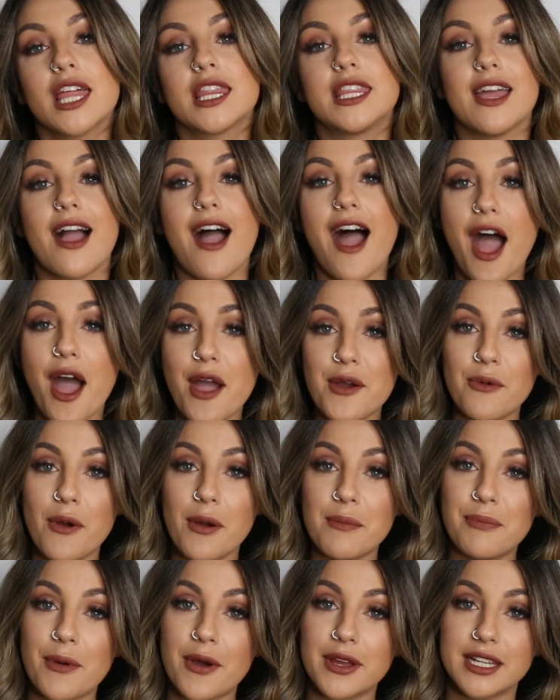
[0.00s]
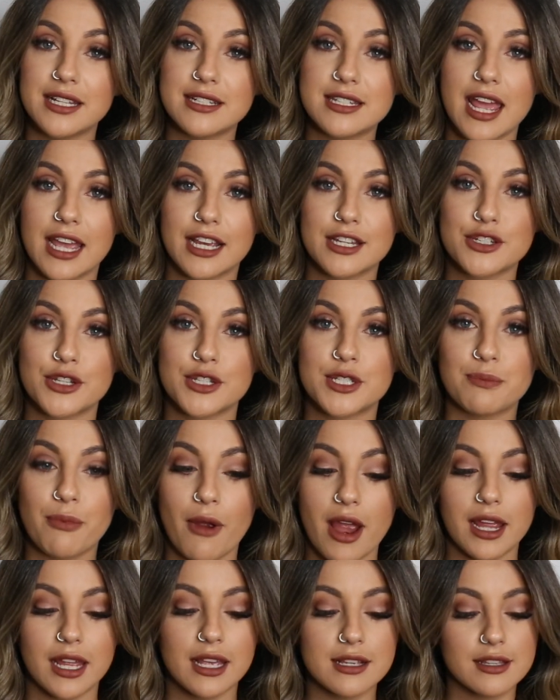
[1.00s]
The I Want Body Texture
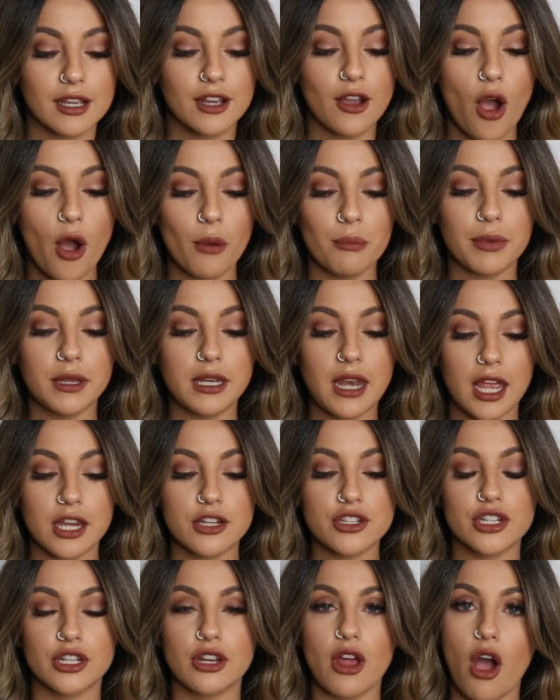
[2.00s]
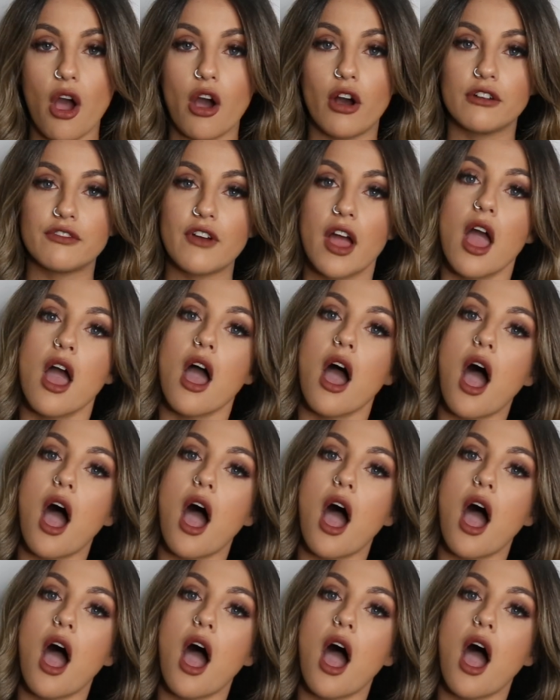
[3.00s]
Spray is a combination of